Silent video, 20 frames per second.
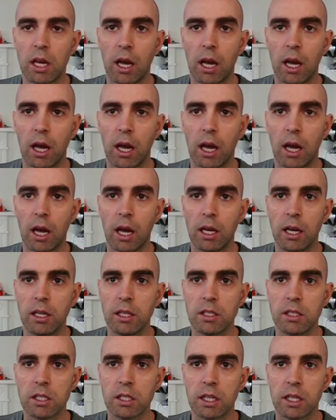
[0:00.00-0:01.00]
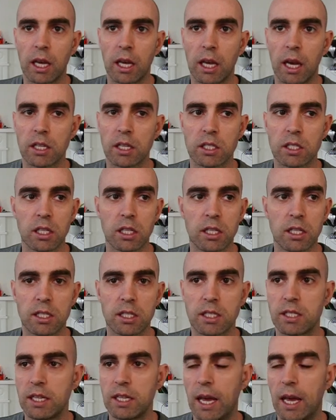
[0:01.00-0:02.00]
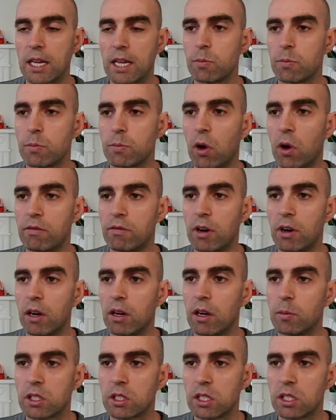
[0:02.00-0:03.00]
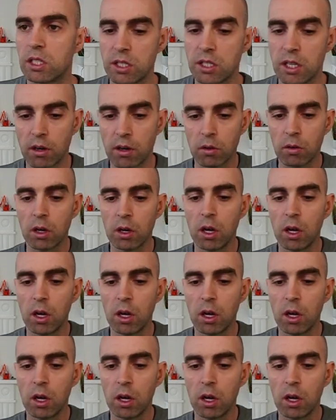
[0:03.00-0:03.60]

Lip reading: and get set my variable to 0,